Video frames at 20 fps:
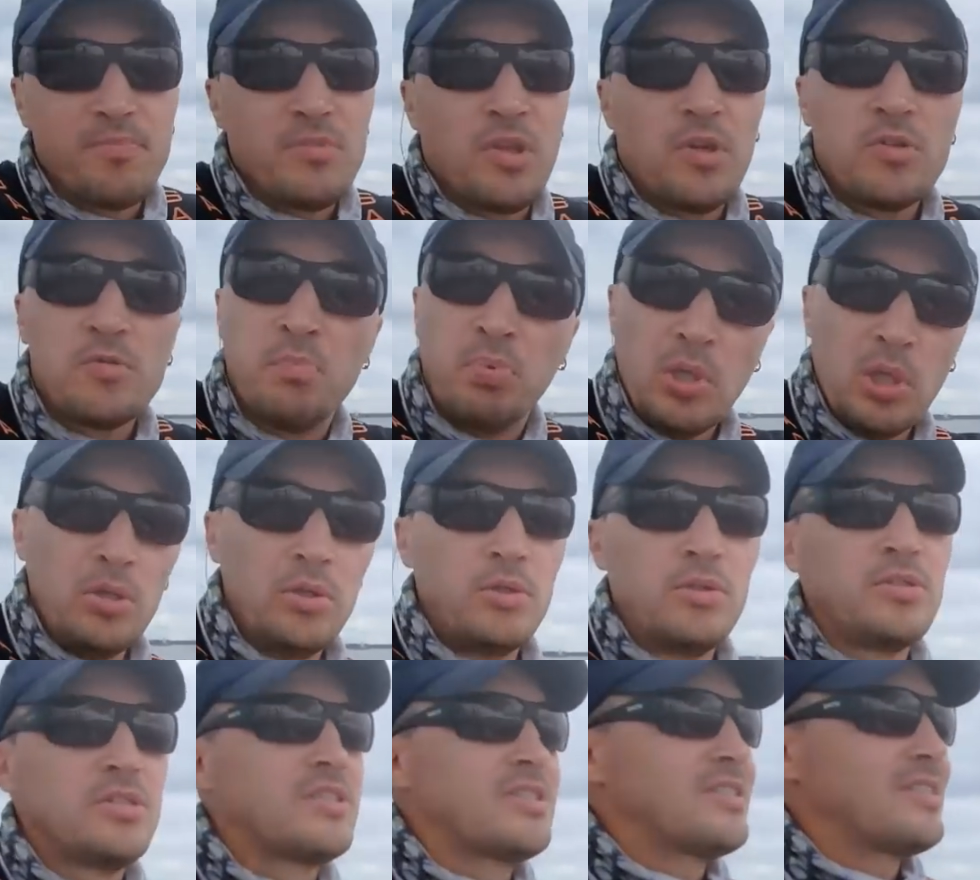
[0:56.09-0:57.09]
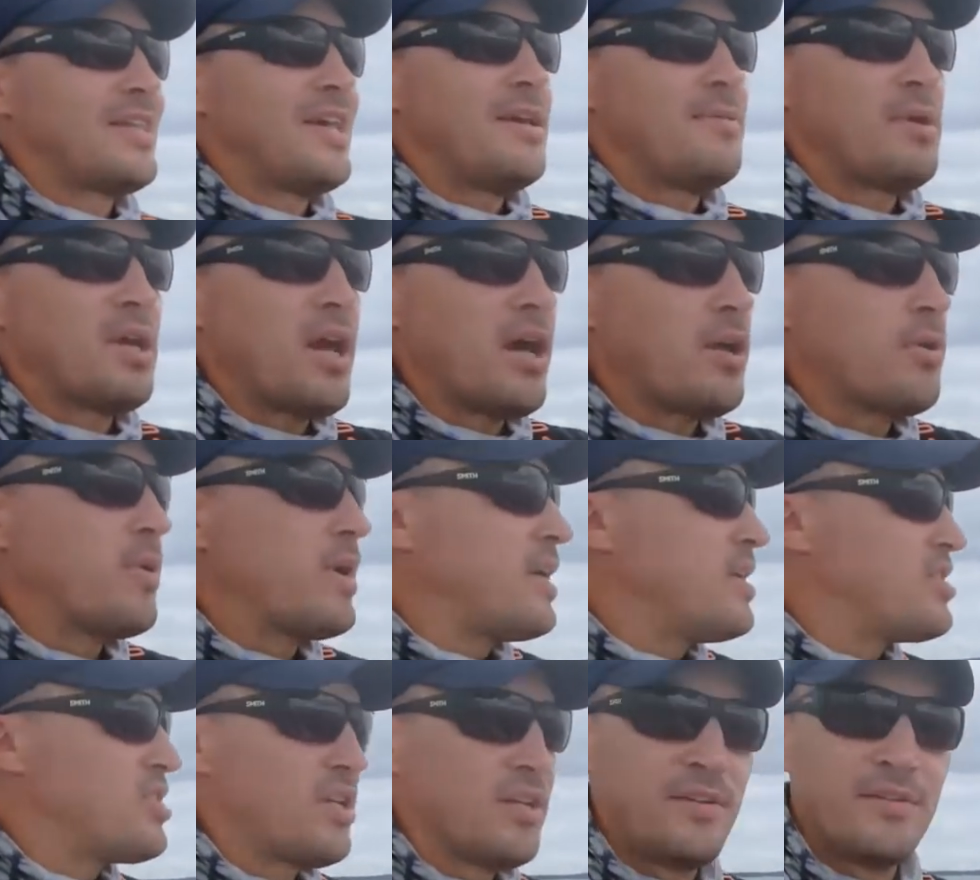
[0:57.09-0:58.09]
Those blues, they've been kind of
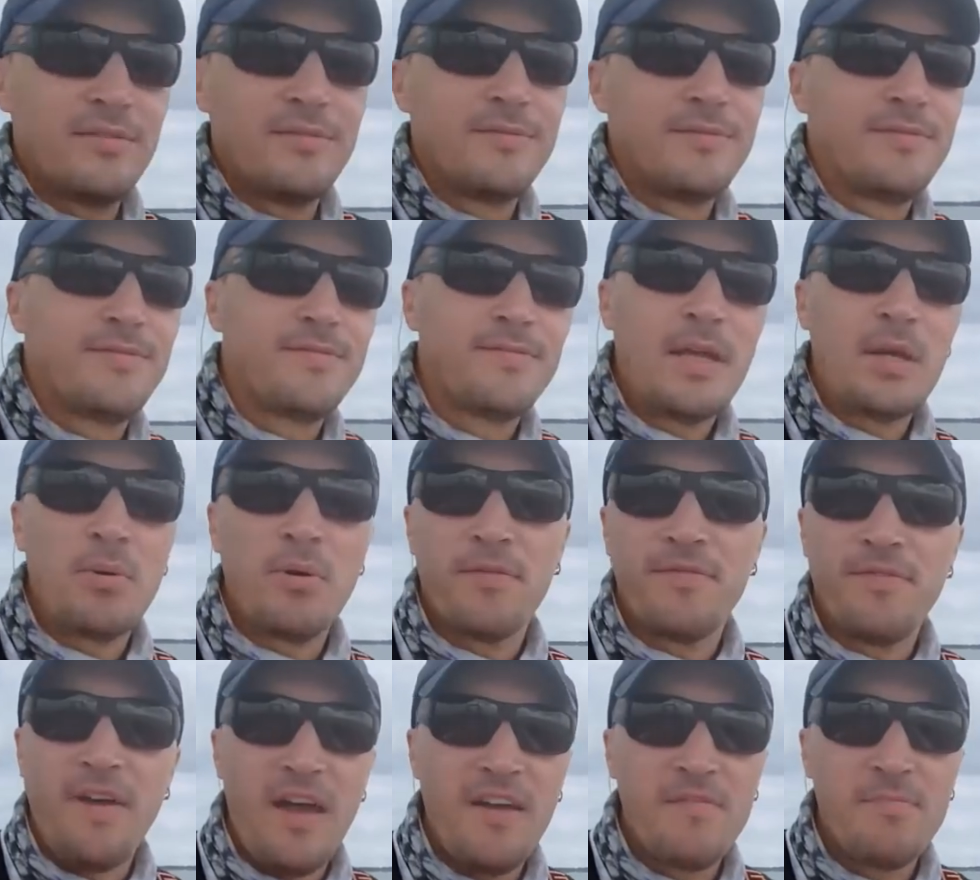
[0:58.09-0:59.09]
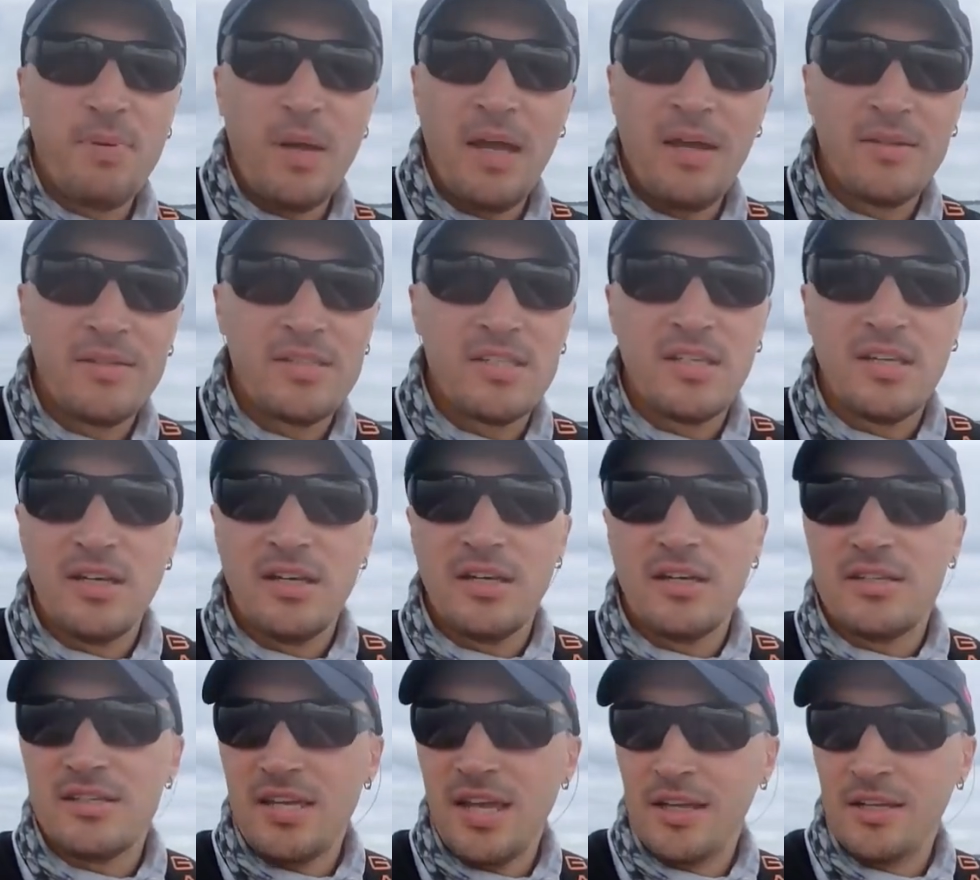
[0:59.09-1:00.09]
ranging anywhere 5 pounds
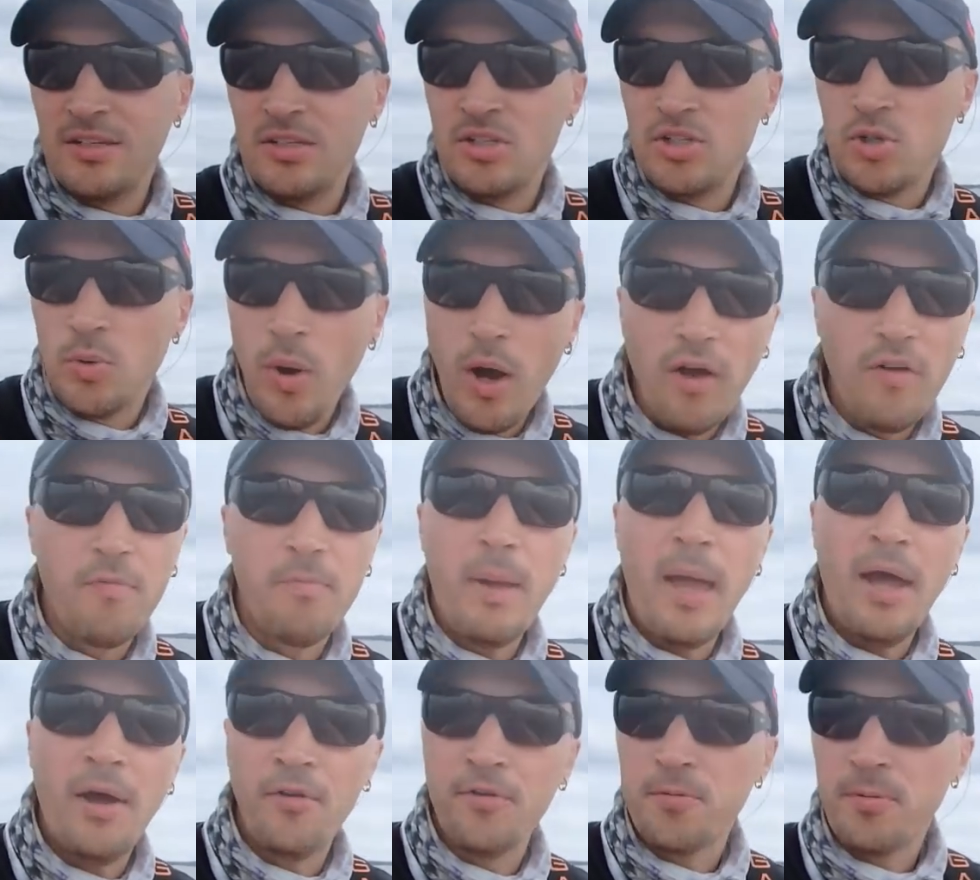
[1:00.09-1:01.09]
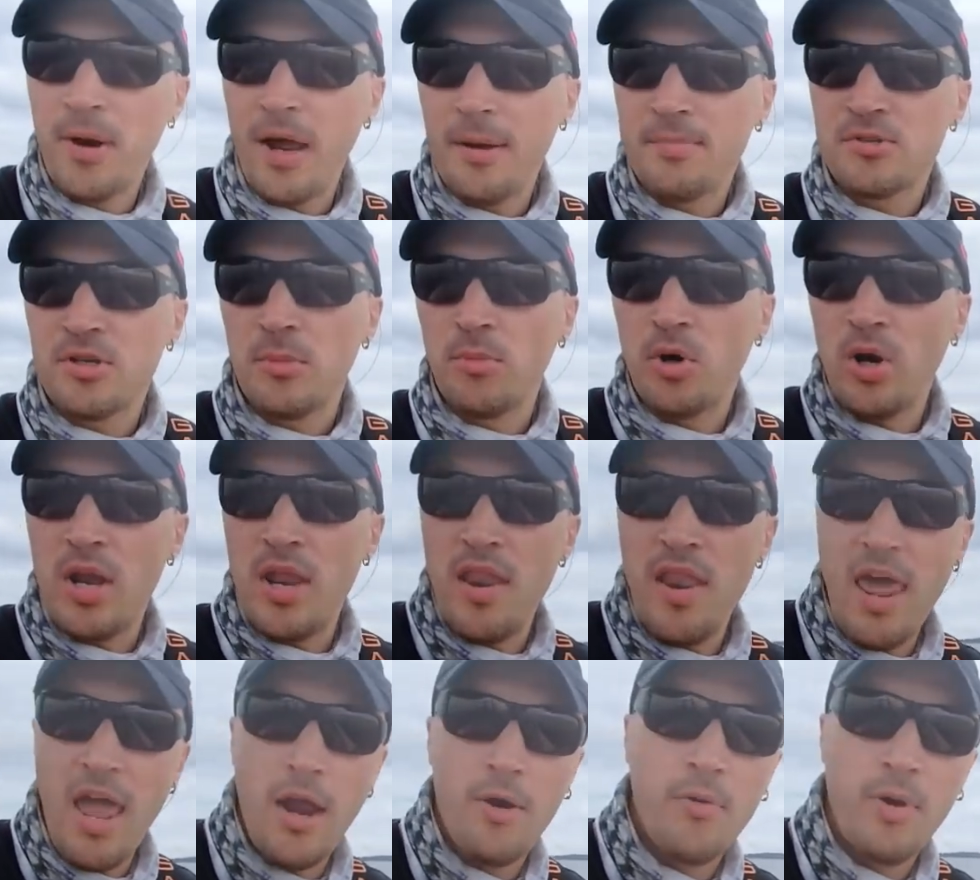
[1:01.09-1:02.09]
to 10, 12 pounds, perhaps somewhere
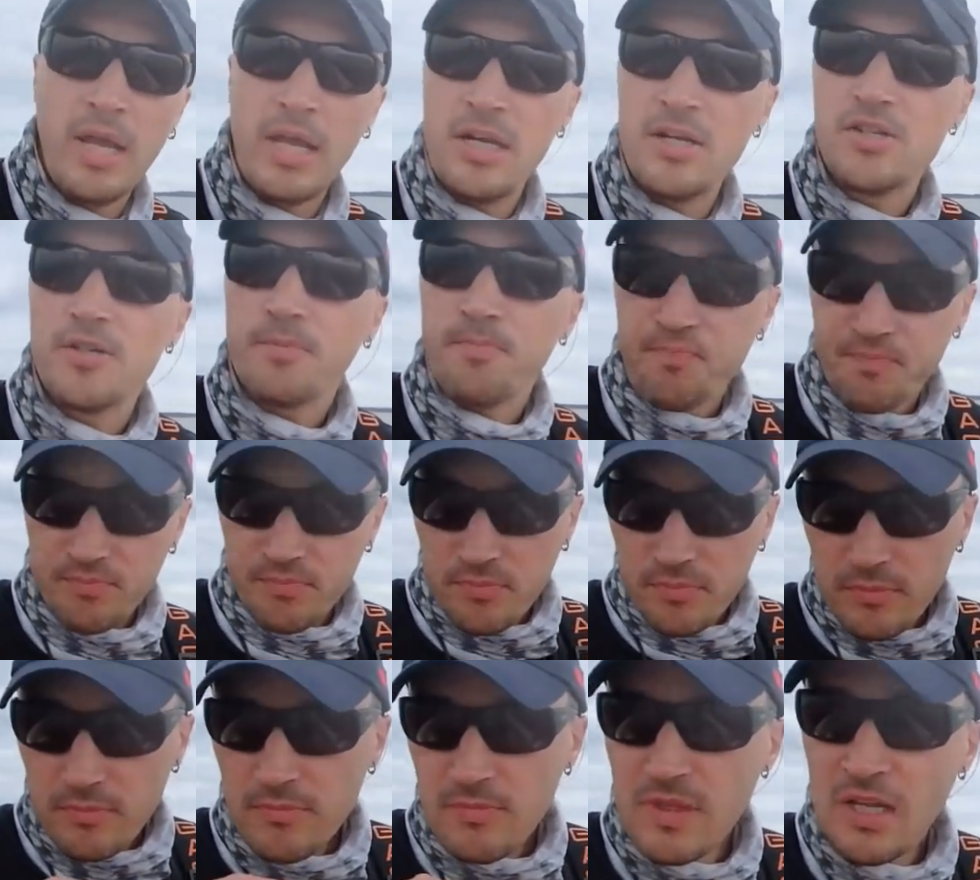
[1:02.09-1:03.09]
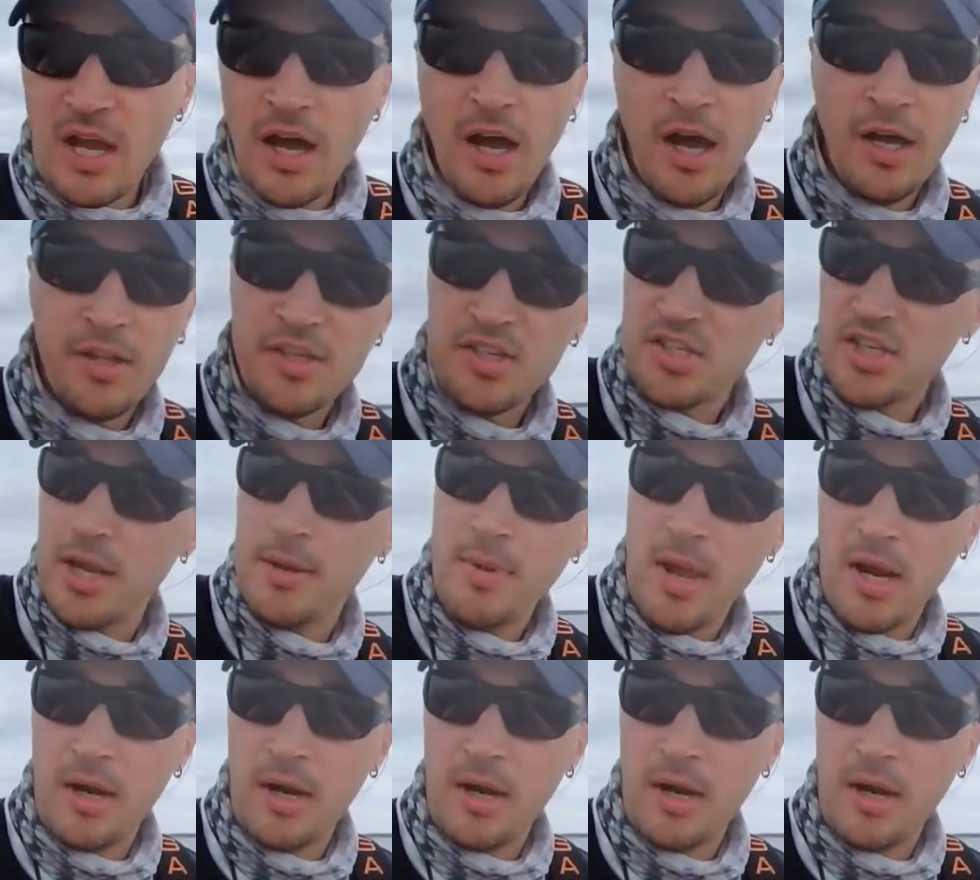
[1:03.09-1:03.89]
in that range. This same